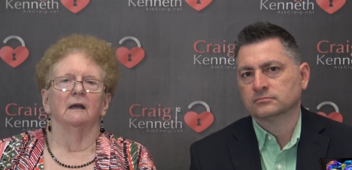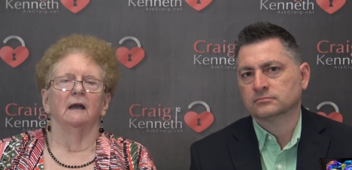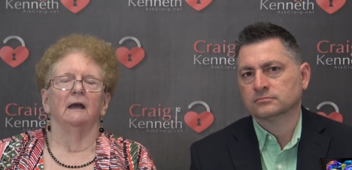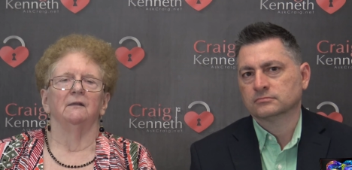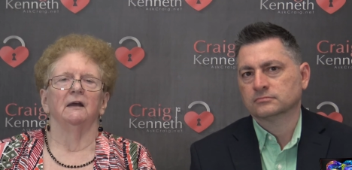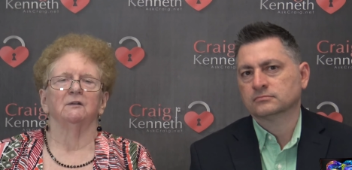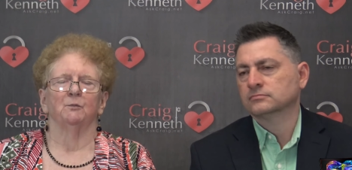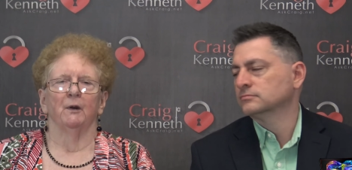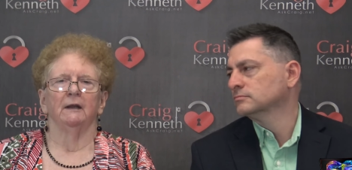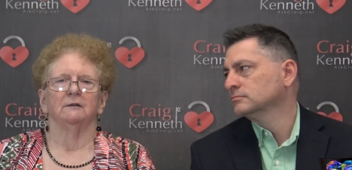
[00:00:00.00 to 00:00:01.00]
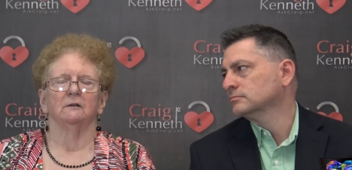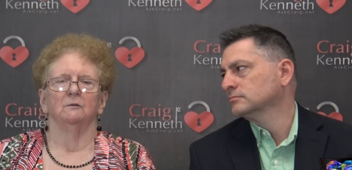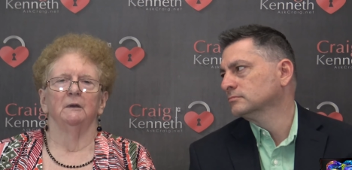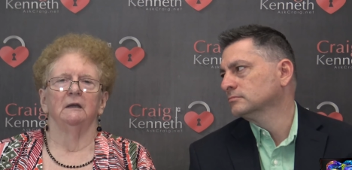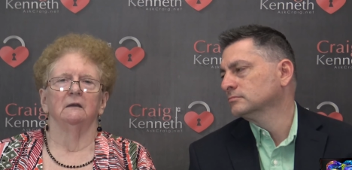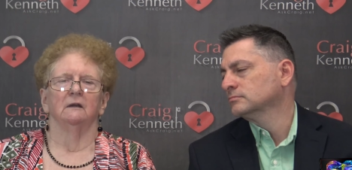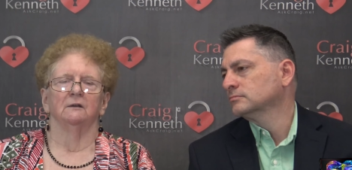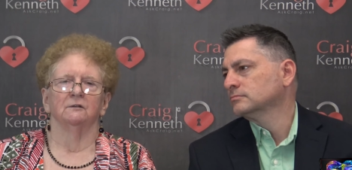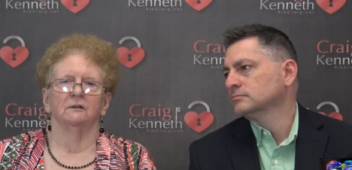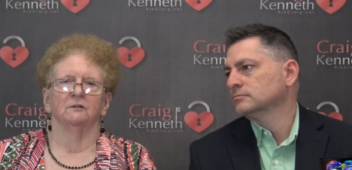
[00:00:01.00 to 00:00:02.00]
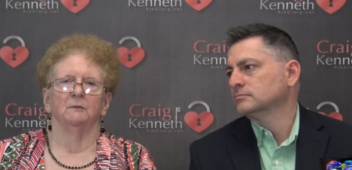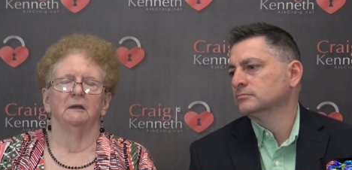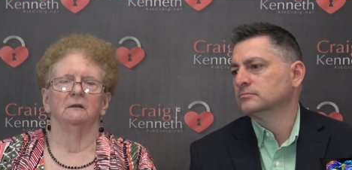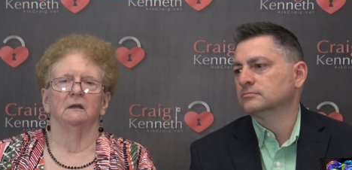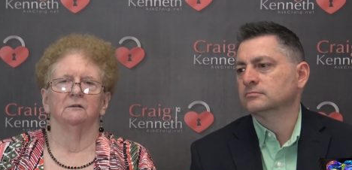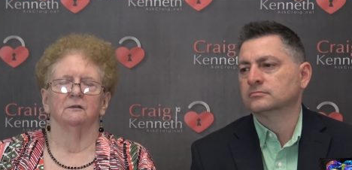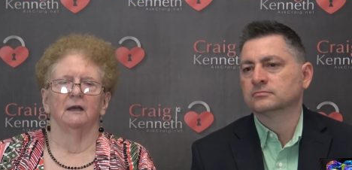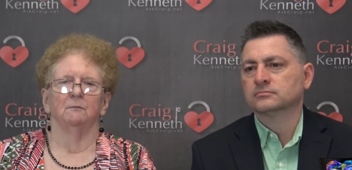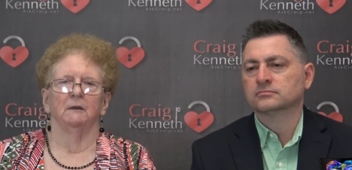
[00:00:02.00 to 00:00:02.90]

Speaker 1: And that's practical me, and that's this me, and that's that